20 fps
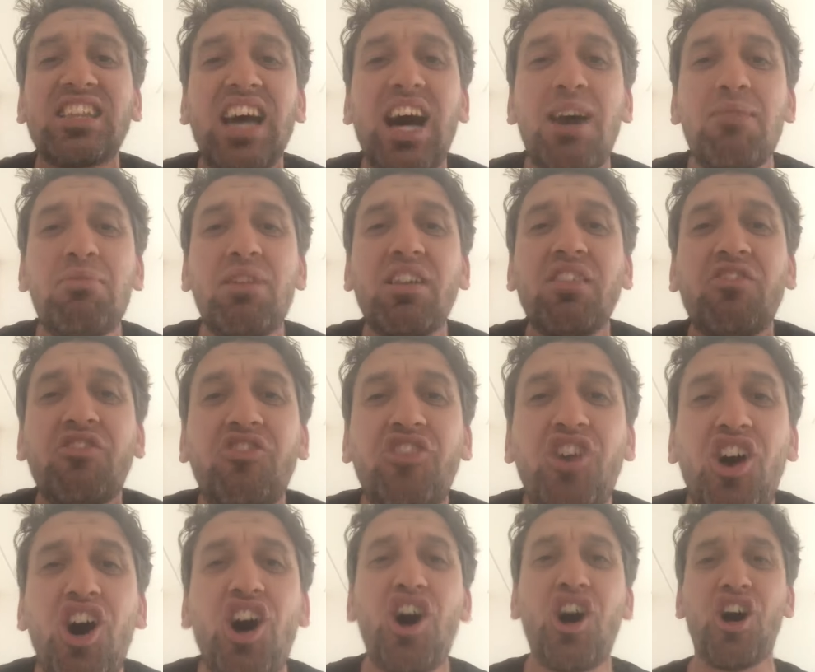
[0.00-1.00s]
double
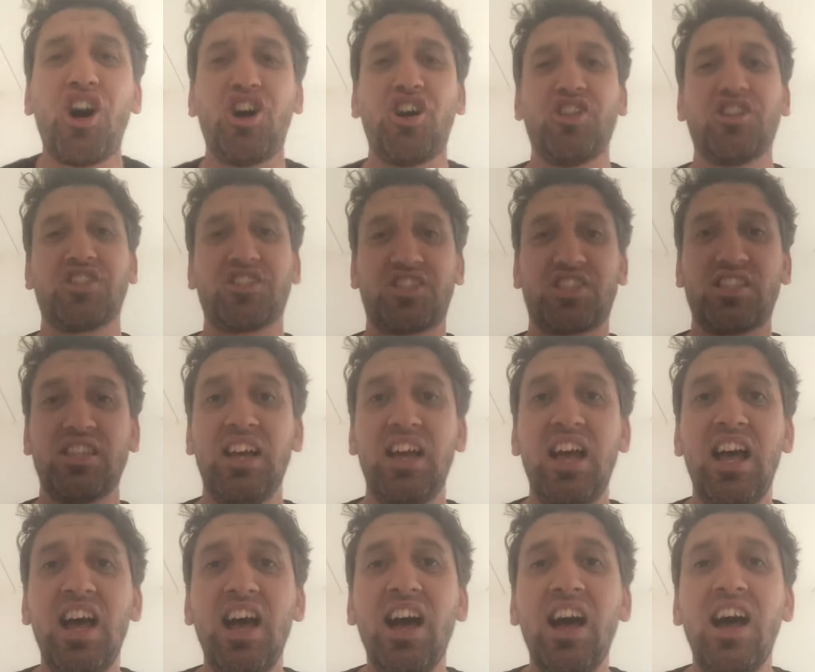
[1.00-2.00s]
faults?
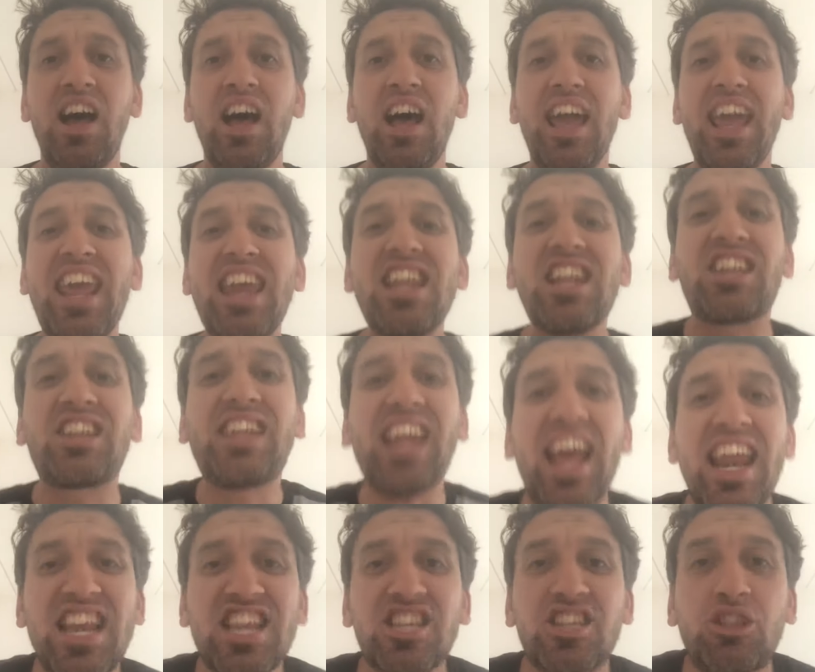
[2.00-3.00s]
In a
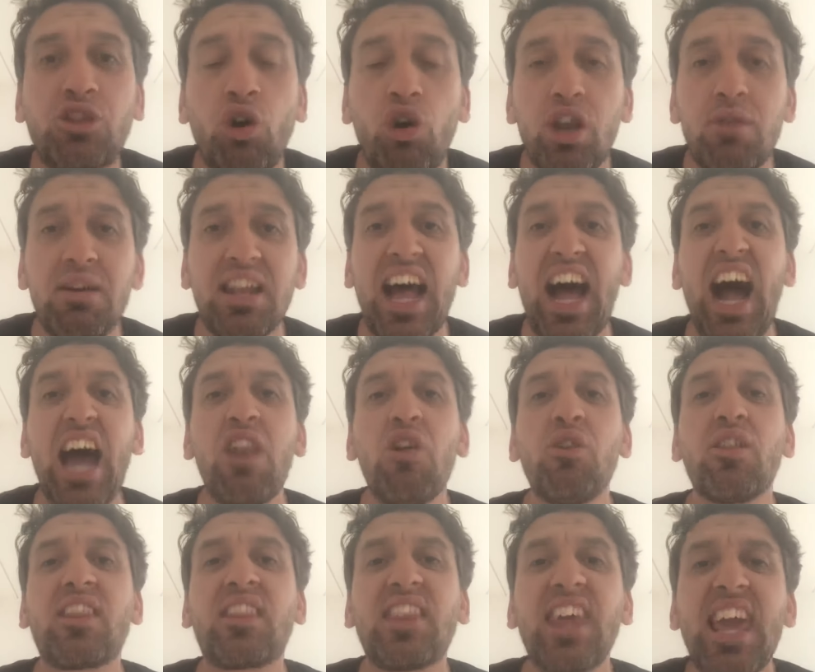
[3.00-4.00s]
tennis tournament, I
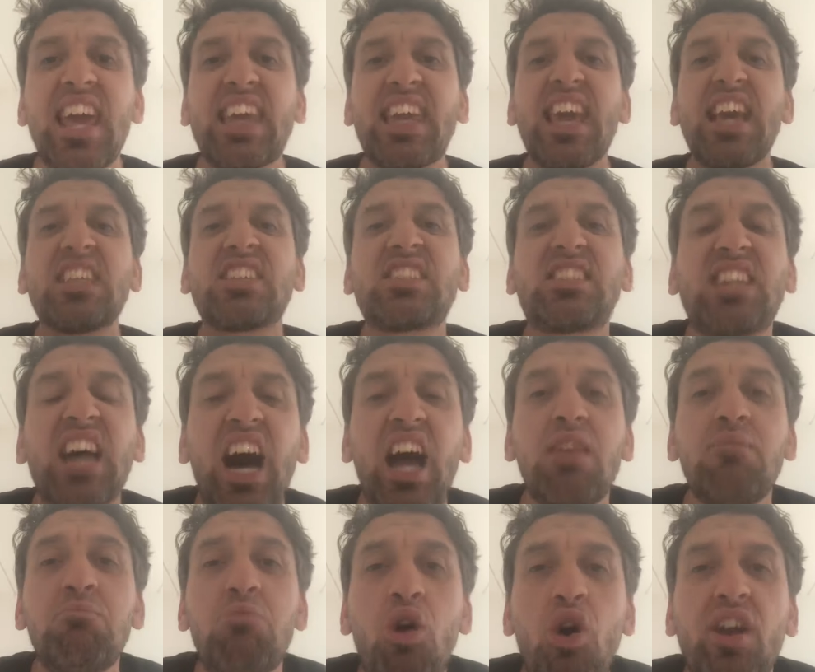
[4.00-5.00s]
don't think he has
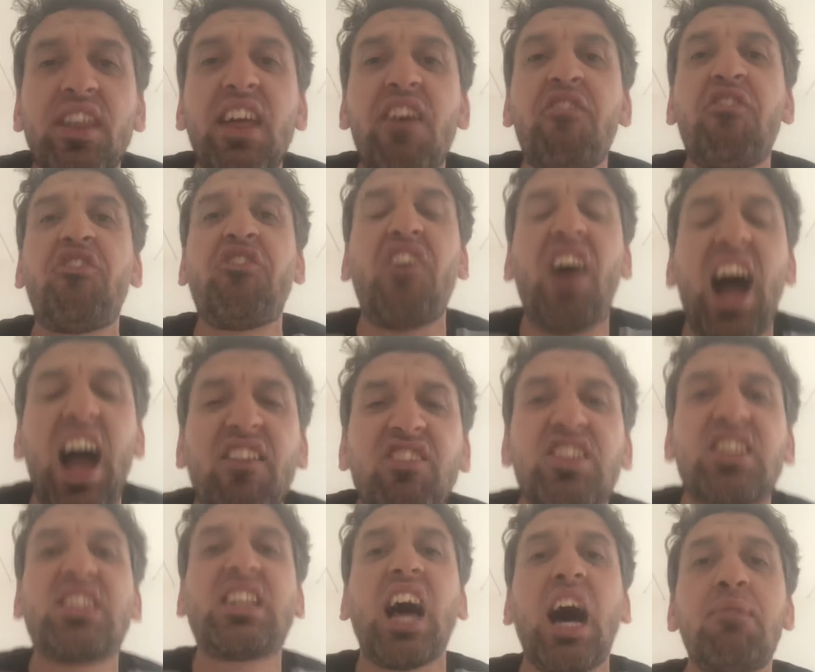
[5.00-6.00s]
done more than
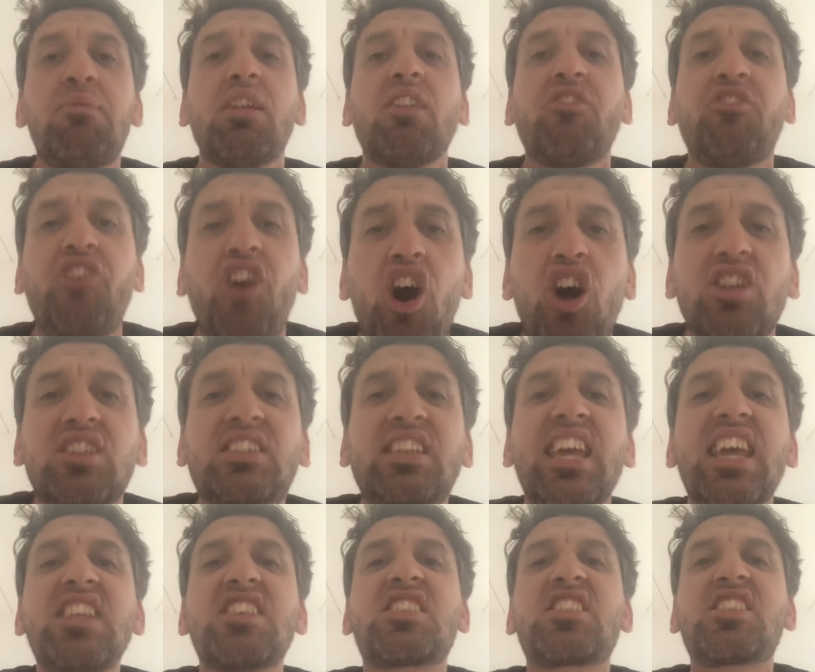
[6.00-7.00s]
five double
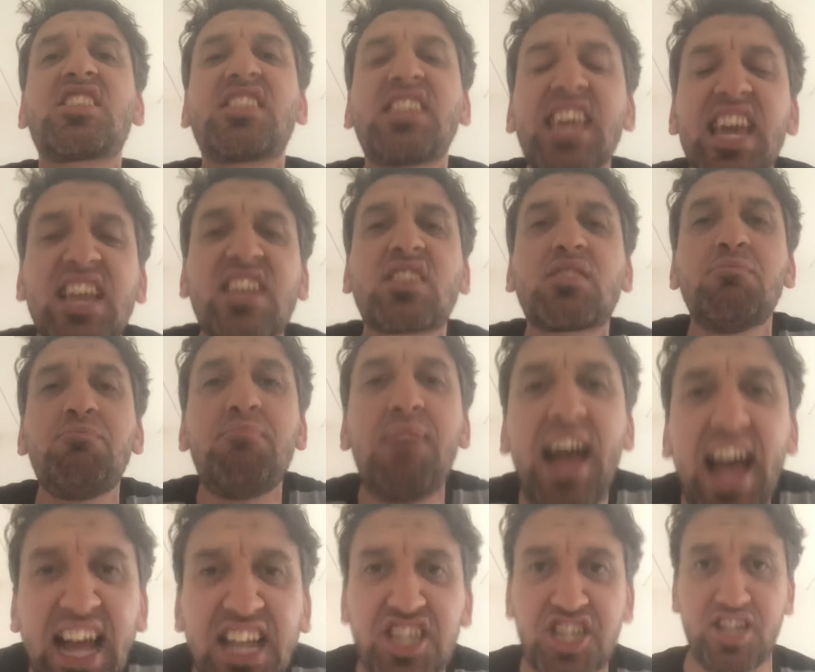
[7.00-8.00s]
faults in six
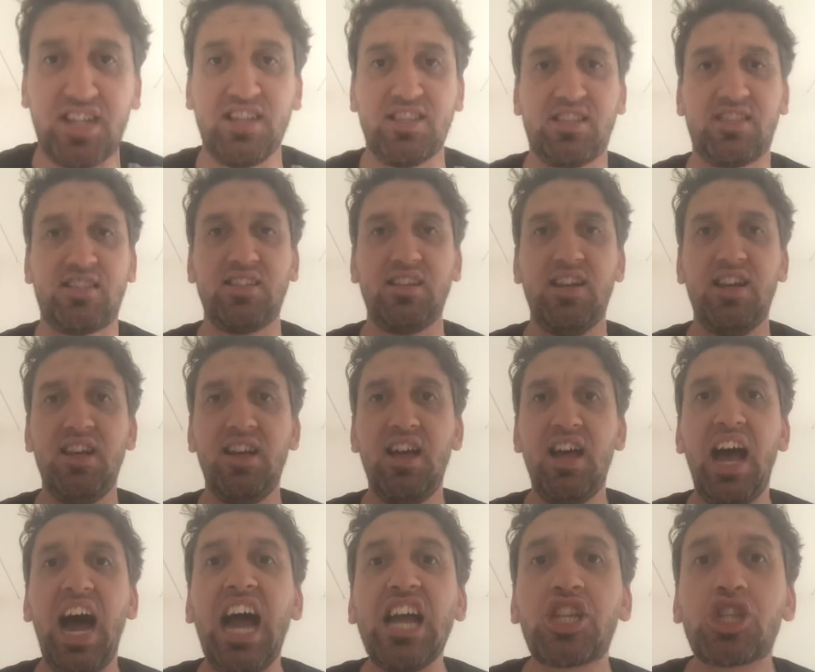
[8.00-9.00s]
matches.
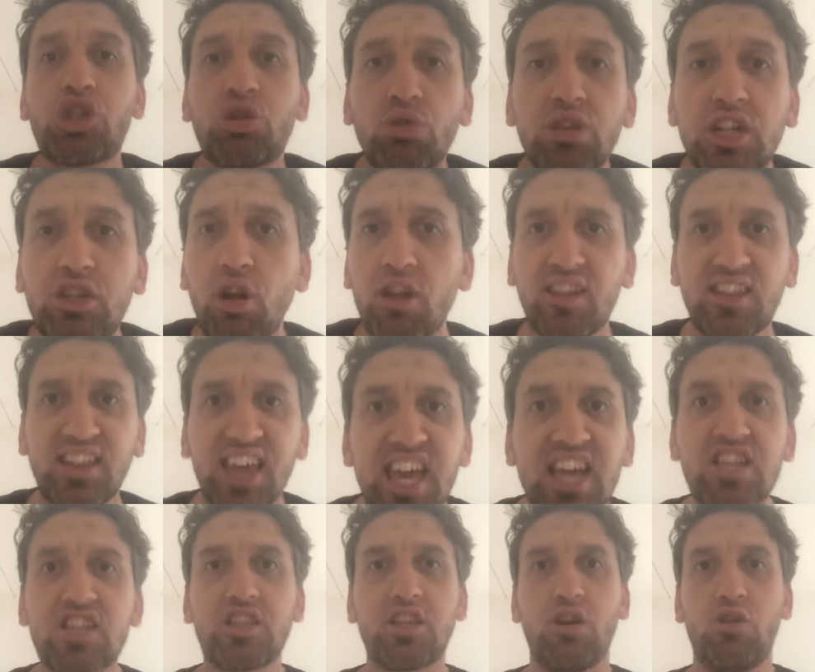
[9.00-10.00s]
I truly don't
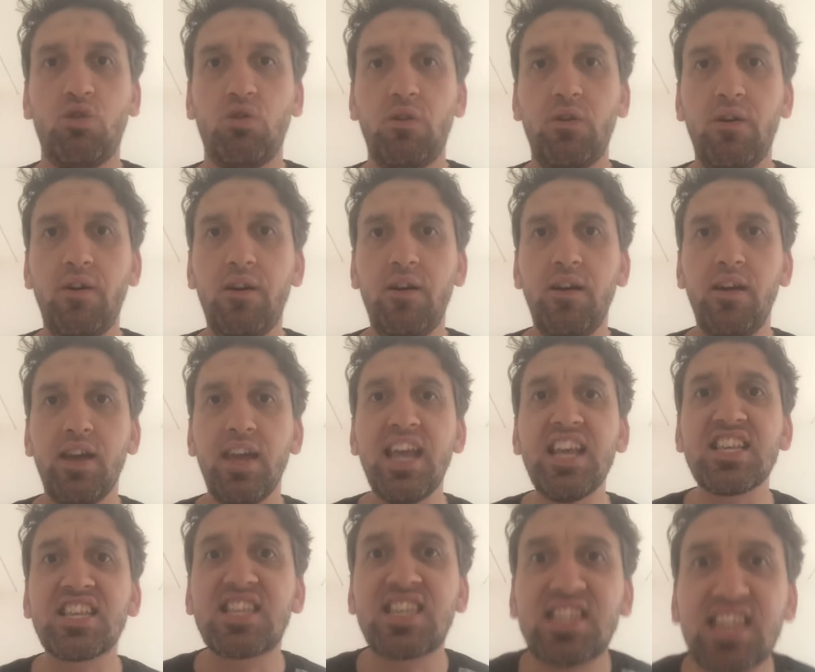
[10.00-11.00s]
think so.
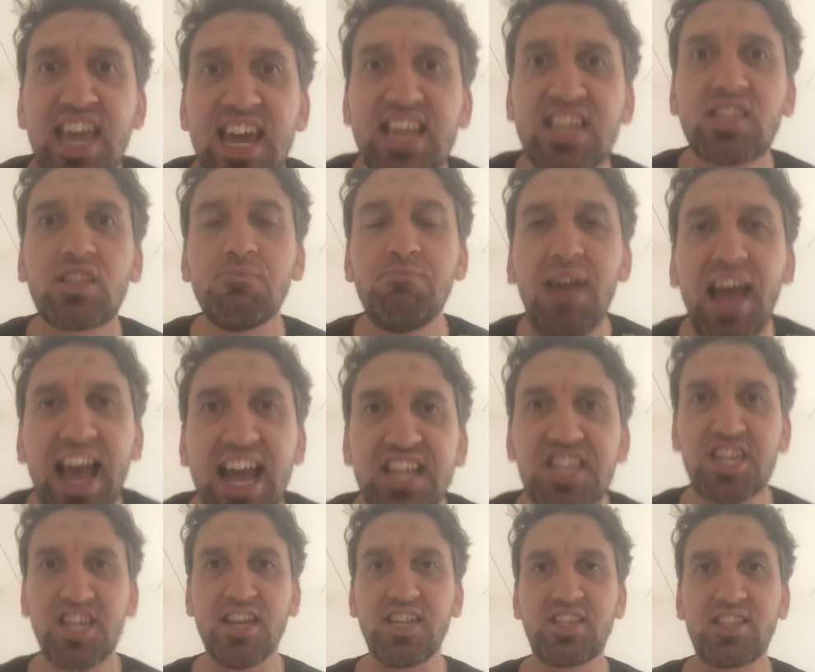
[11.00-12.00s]
In six
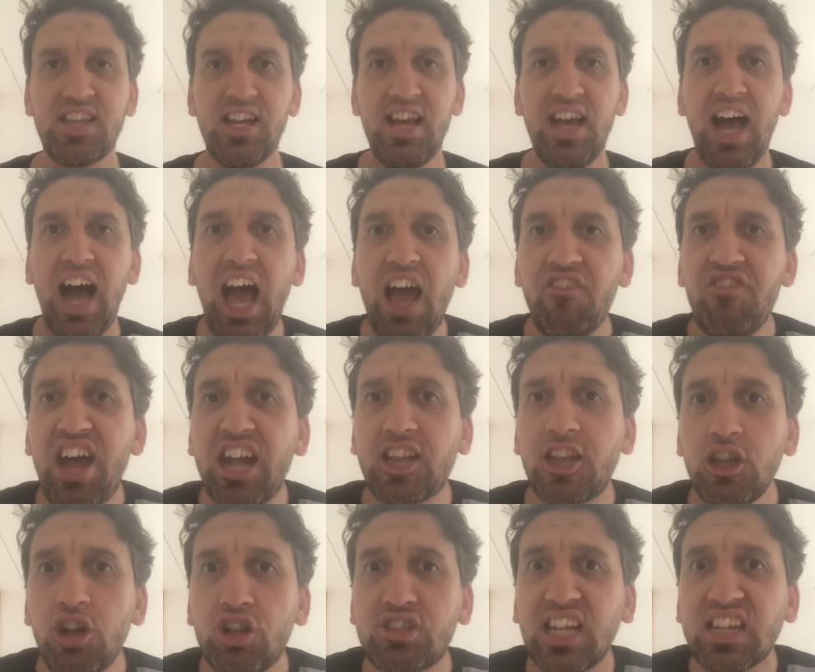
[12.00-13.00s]
matches. I've not
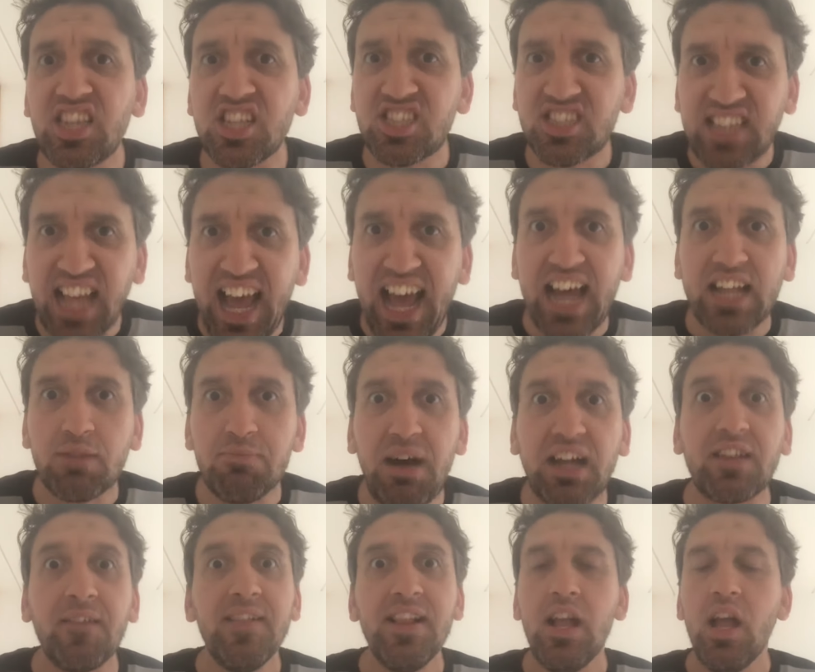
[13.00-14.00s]
looked at the stat, but